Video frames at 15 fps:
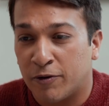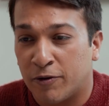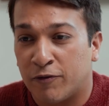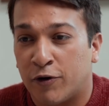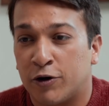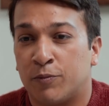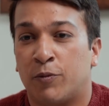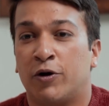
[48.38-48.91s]
of
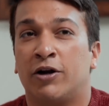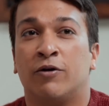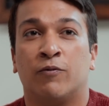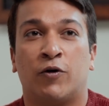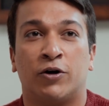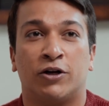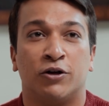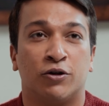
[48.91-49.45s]
hot boiling
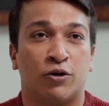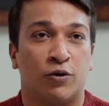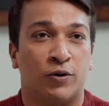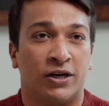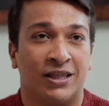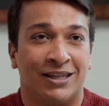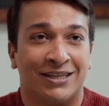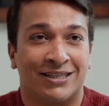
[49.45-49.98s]
water, you throw it
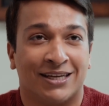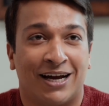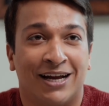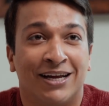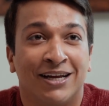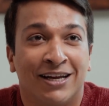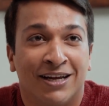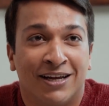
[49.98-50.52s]
in the
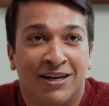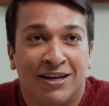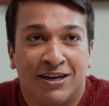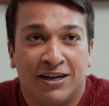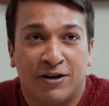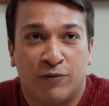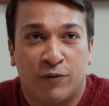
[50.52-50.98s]
sky, it